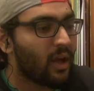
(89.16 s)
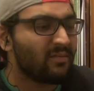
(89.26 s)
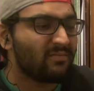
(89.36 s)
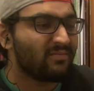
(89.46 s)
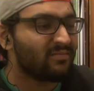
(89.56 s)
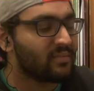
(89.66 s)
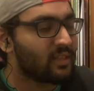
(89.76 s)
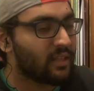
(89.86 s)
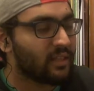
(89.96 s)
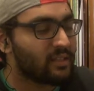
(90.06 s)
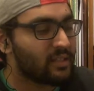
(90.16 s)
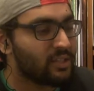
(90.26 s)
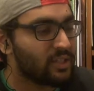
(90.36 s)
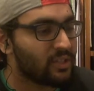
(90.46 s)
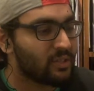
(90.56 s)
I think
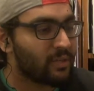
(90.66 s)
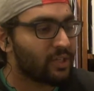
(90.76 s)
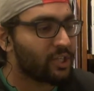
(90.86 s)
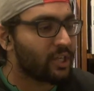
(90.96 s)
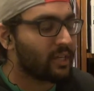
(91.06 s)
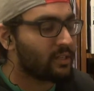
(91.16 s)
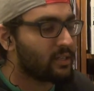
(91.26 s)
CG looks a bit shit.